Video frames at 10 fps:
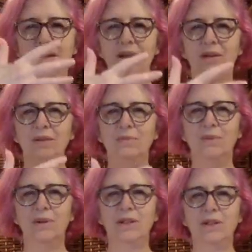Good
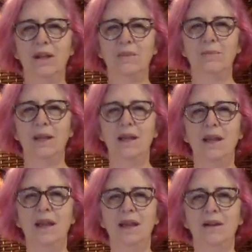morning, Shelby.
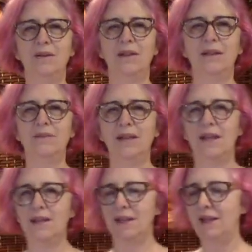And our left
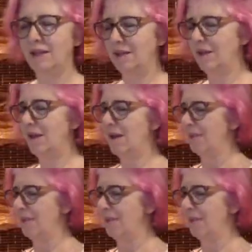hand in and up.